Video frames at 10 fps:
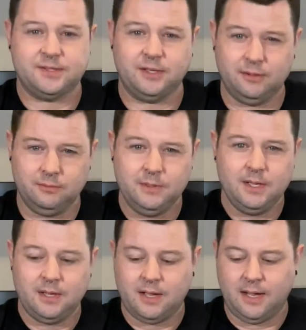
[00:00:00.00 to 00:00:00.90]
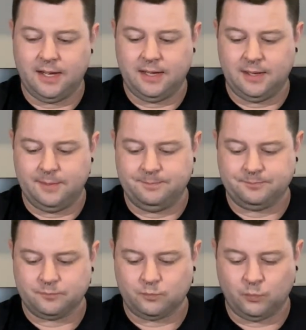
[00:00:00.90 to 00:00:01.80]
So
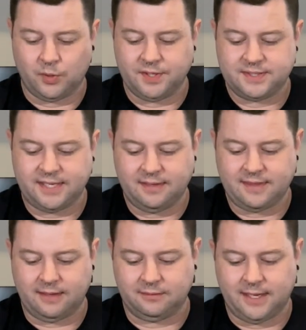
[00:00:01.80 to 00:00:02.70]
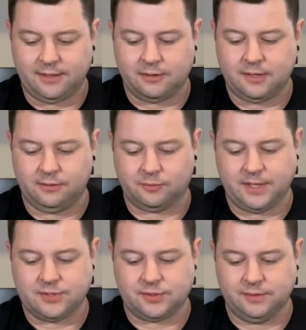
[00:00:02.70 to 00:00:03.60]
we're going to take that lighter
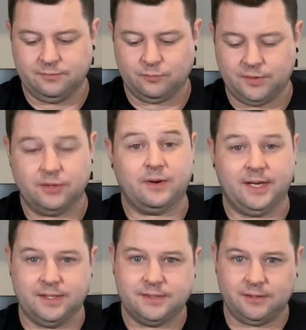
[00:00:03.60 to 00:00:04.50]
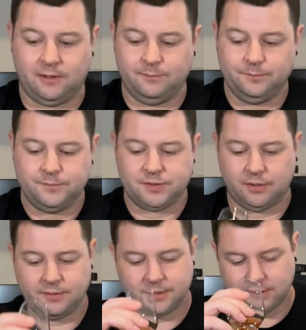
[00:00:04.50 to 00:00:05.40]
coloration with a grain of salt.
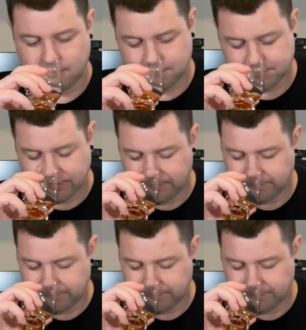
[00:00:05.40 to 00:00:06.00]
So on the nose,